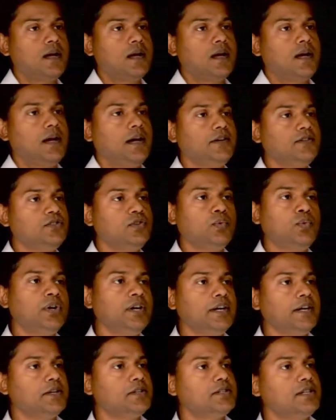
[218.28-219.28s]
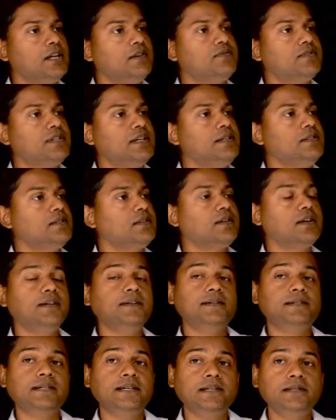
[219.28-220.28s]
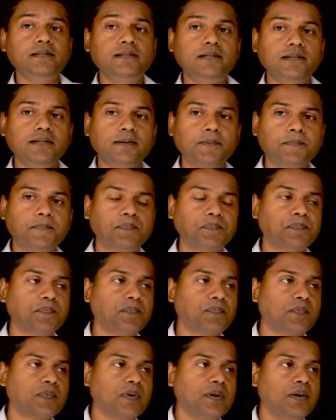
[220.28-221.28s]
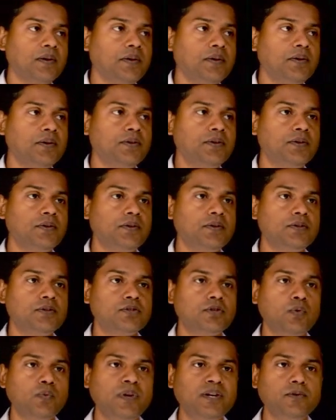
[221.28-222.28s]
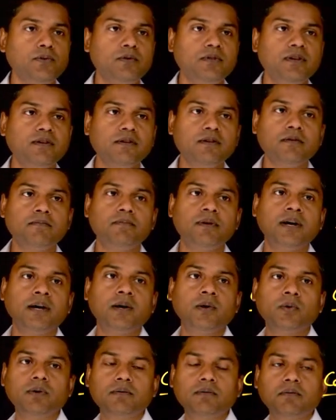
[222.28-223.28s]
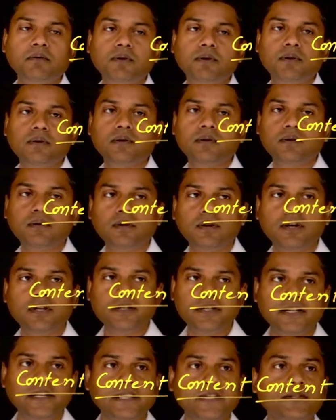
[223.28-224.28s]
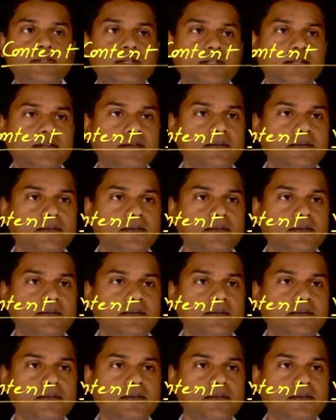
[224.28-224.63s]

As the word itself says content, so when you think about a test,